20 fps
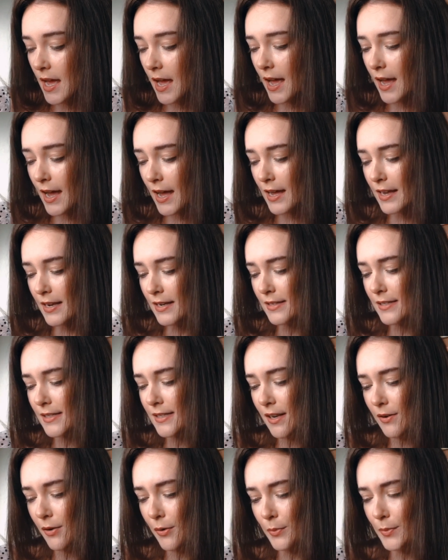And
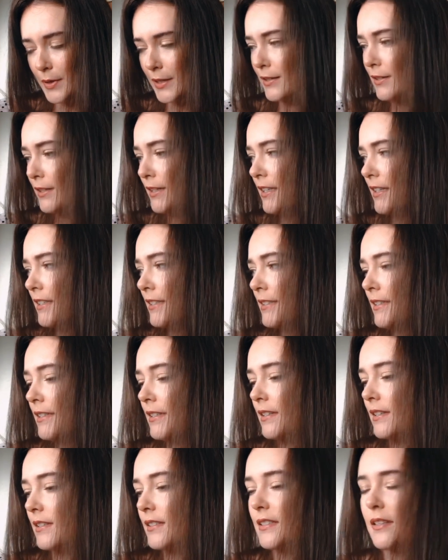oh my goodness,
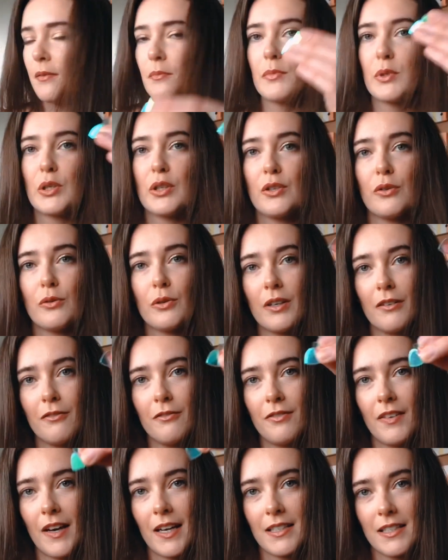some cute
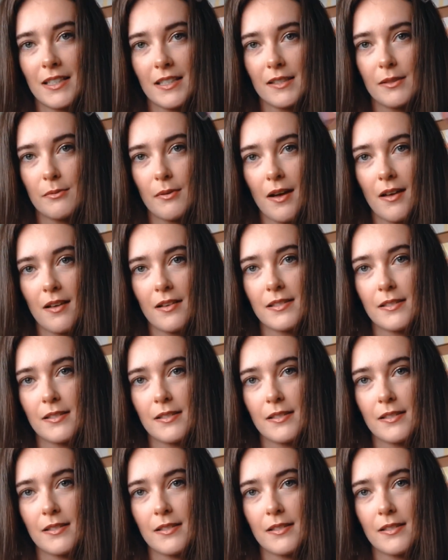confetti as well,